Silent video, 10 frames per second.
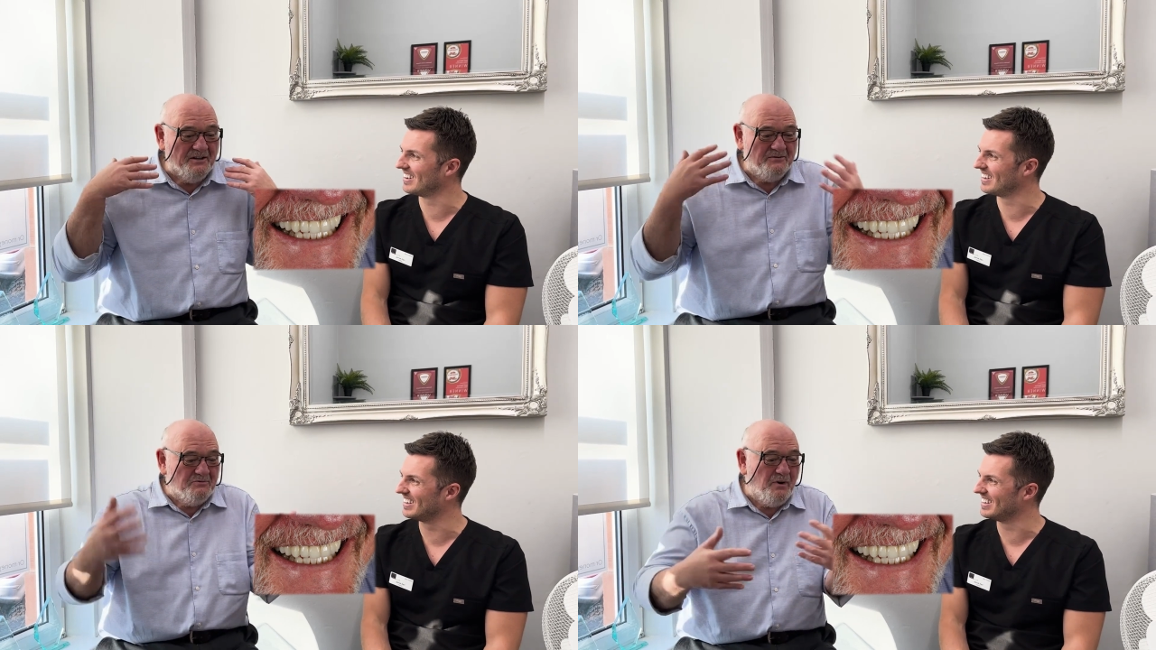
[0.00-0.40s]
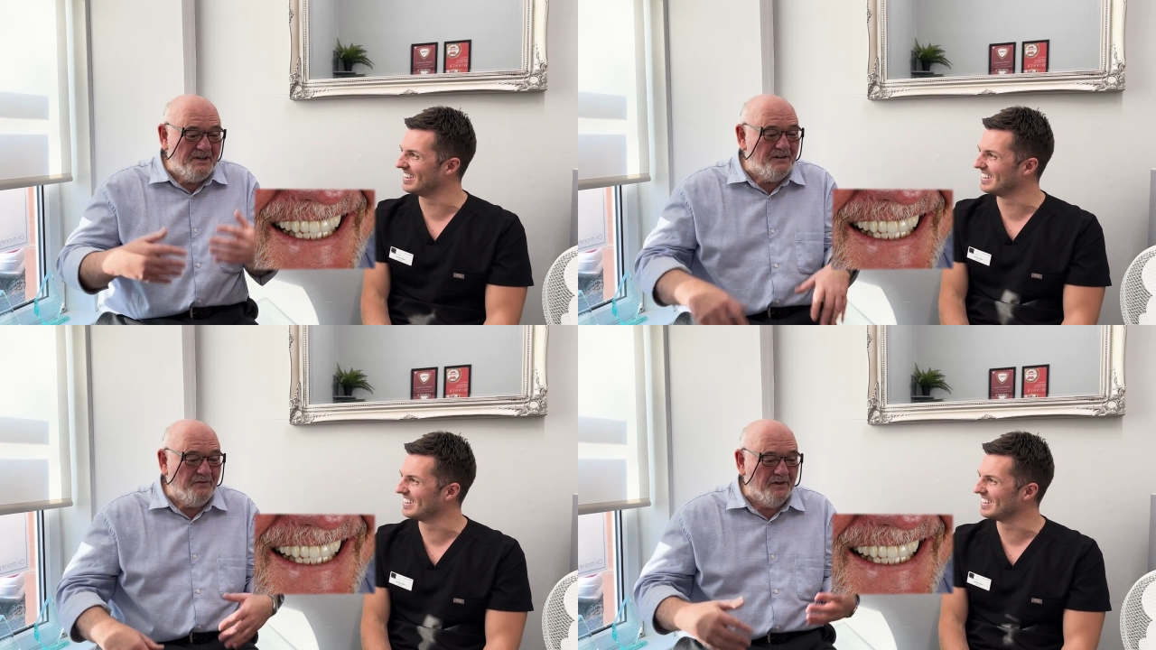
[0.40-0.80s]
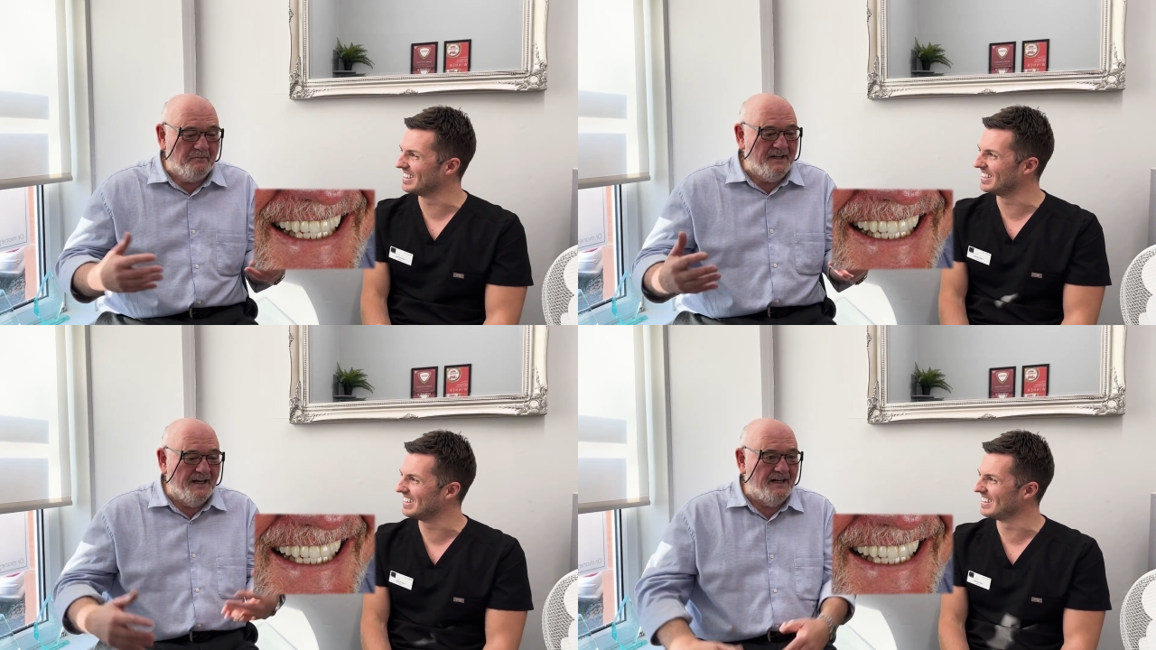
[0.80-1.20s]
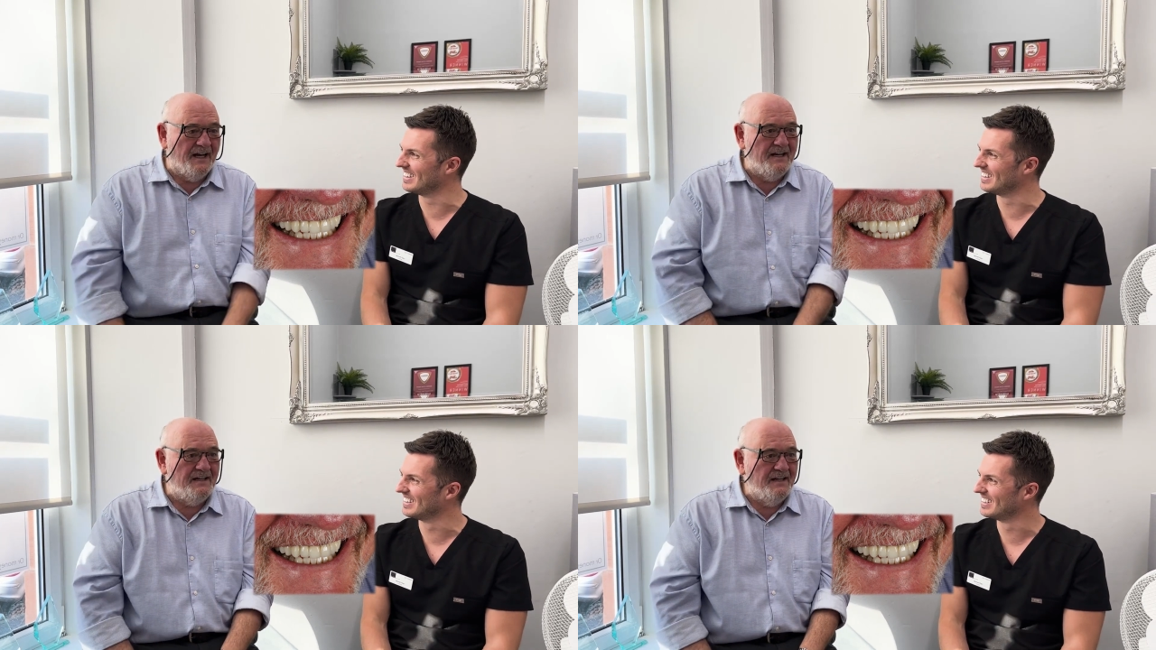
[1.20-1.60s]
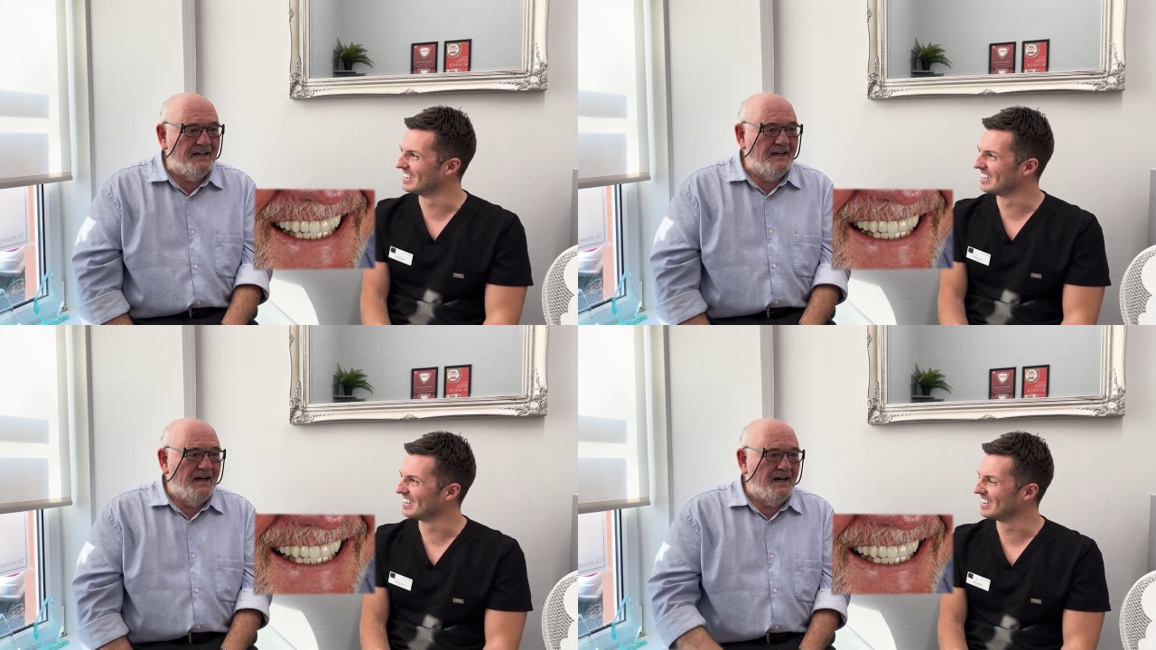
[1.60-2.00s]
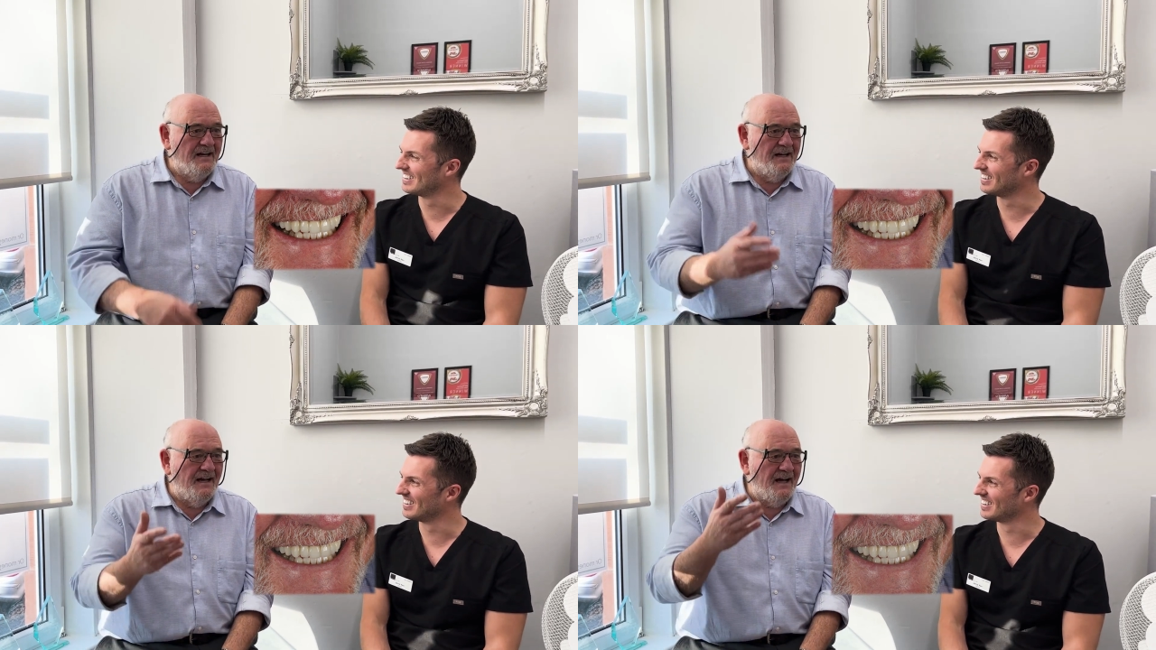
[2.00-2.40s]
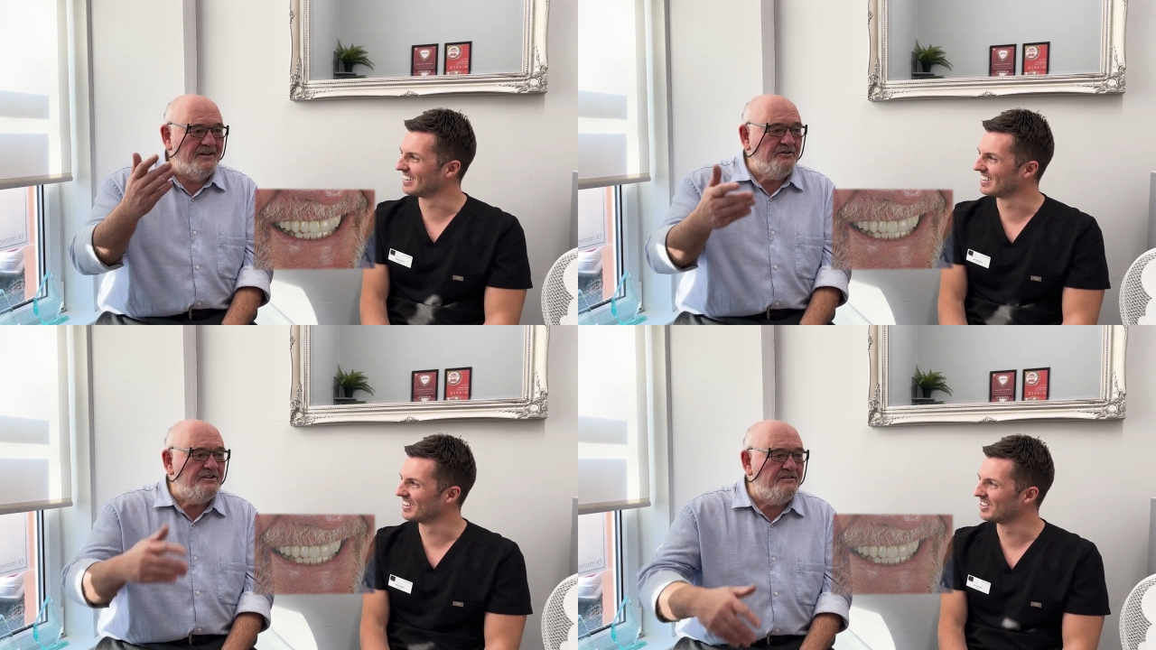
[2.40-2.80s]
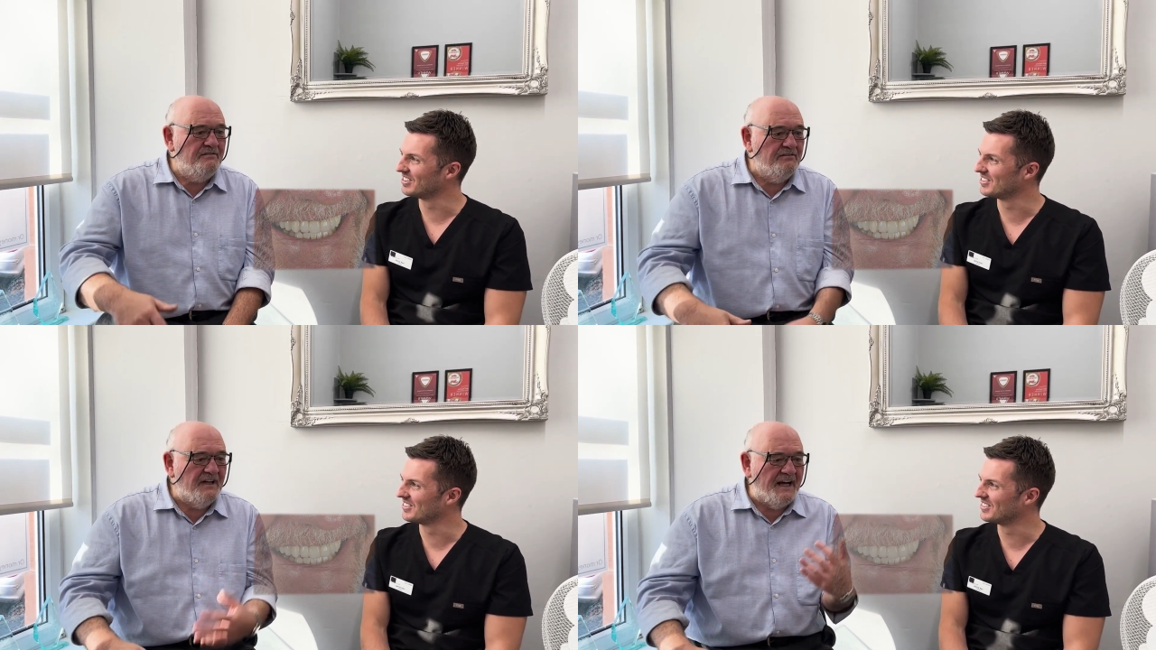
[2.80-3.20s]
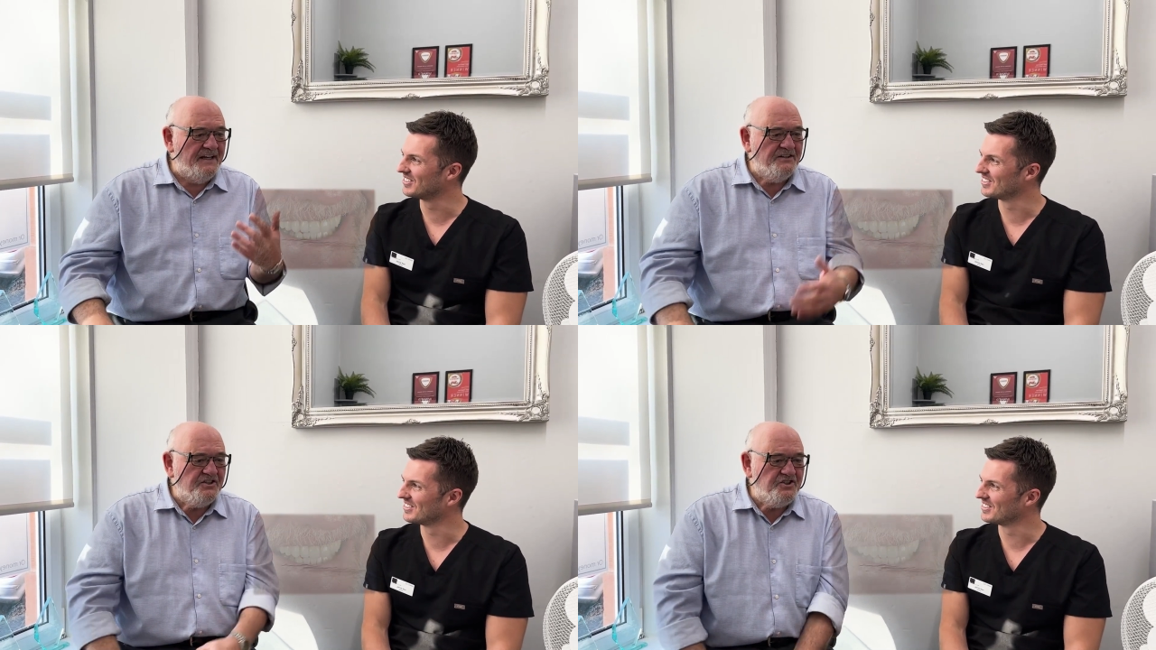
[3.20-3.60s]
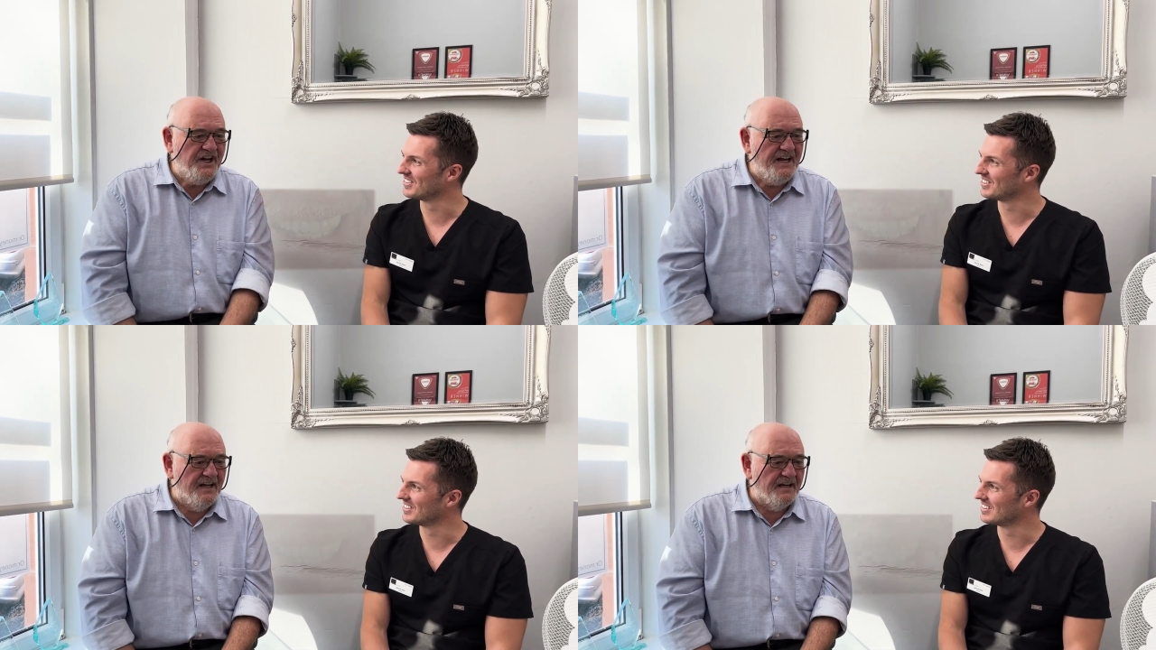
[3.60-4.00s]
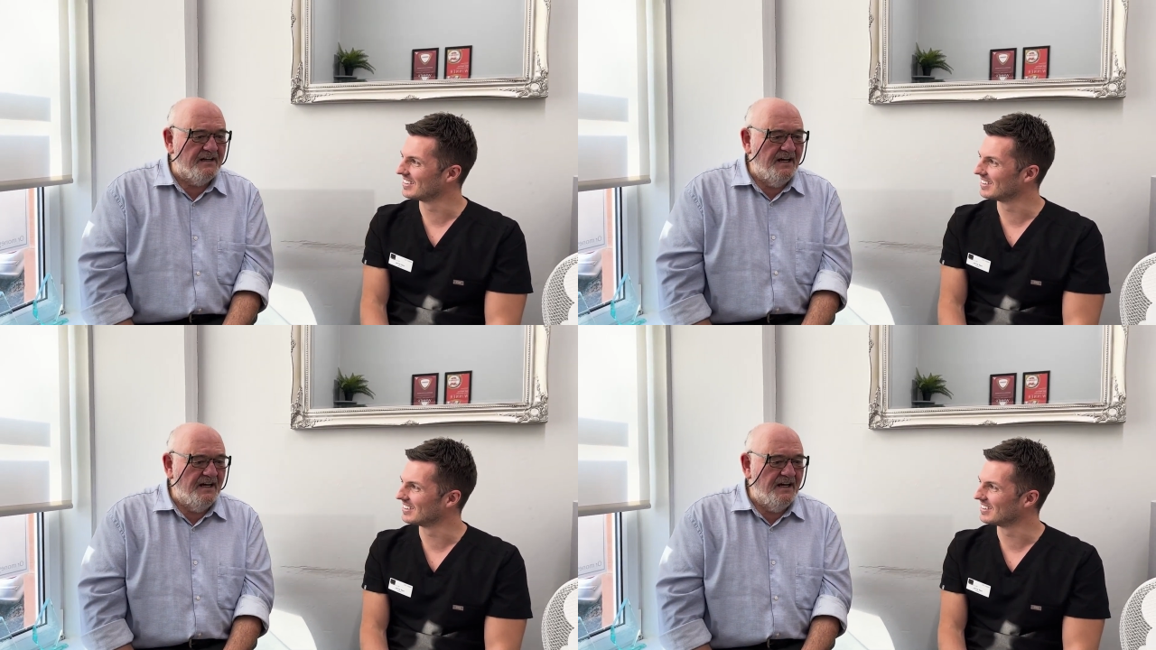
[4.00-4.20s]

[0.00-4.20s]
Speaker 1: It was wonderful. I mean, I, I I could lie in the chair